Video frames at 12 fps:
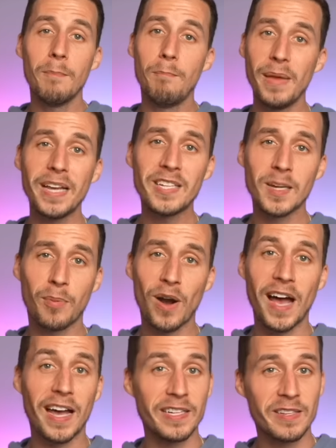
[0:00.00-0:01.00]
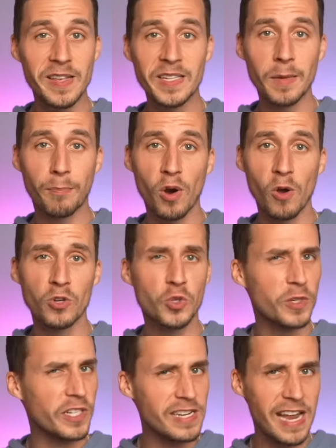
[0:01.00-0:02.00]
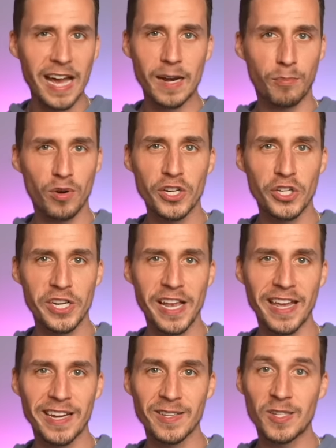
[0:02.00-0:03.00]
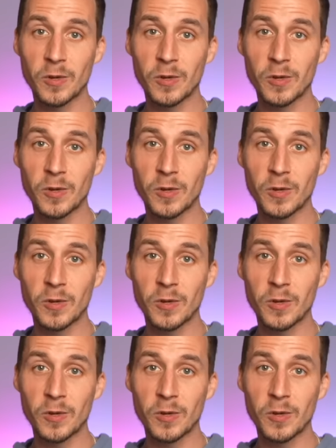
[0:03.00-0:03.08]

Big surprise, this approach was not appreciated,